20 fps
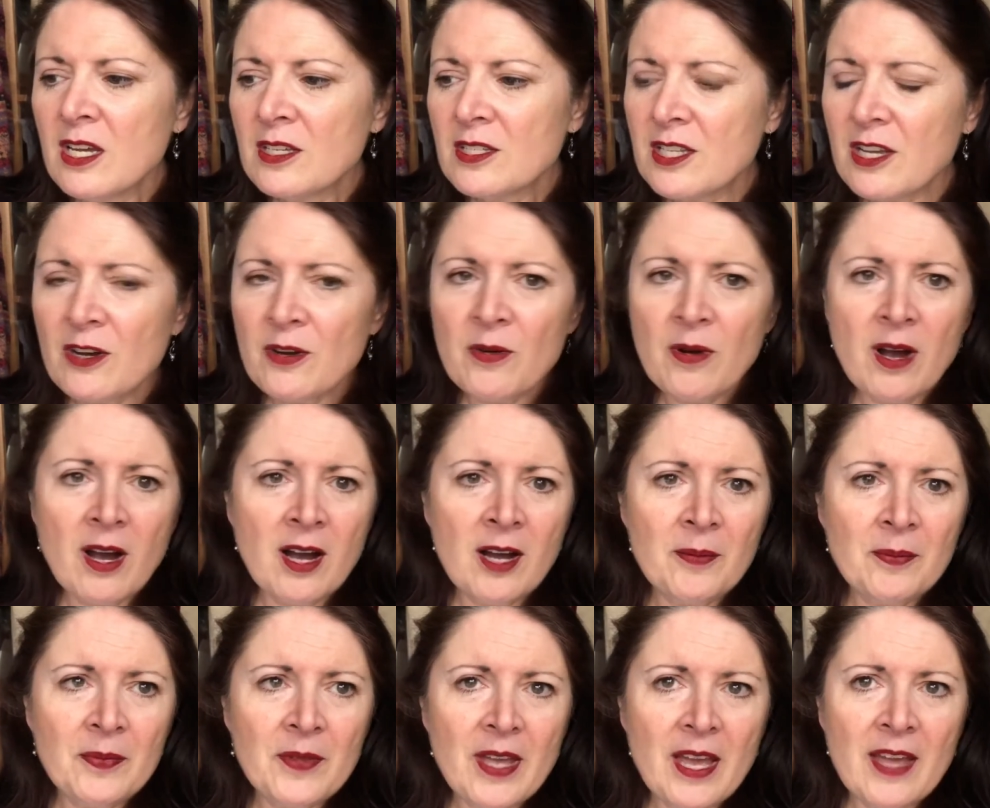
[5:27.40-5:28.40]
So,
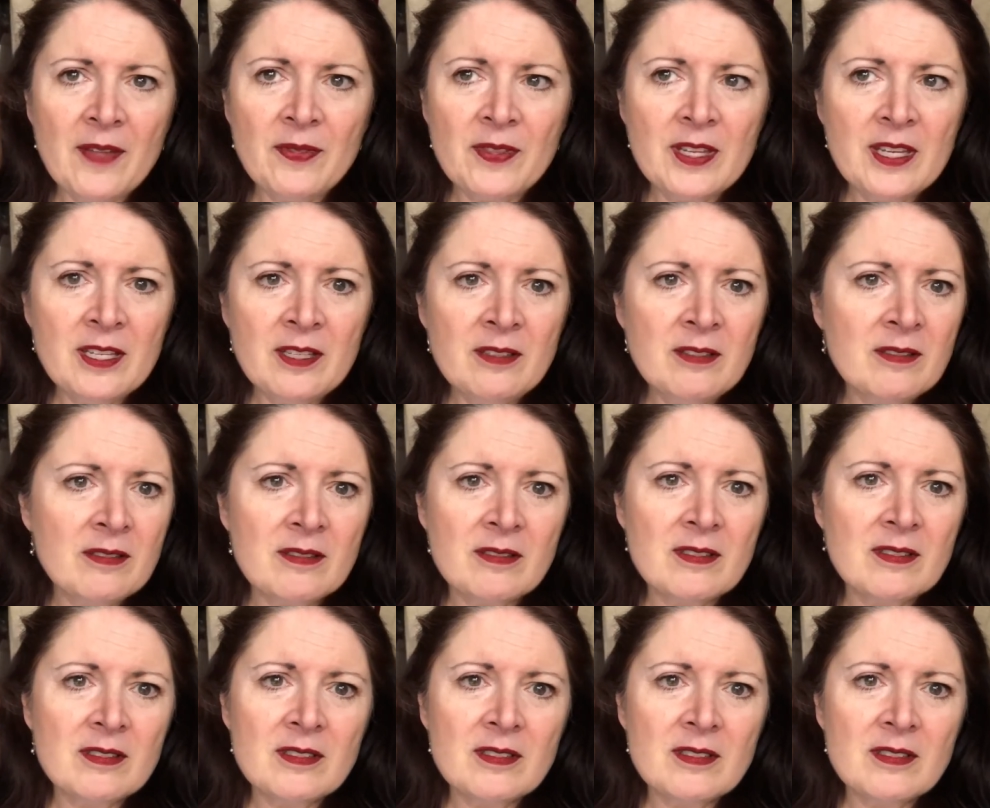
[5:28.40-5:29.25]
um, and then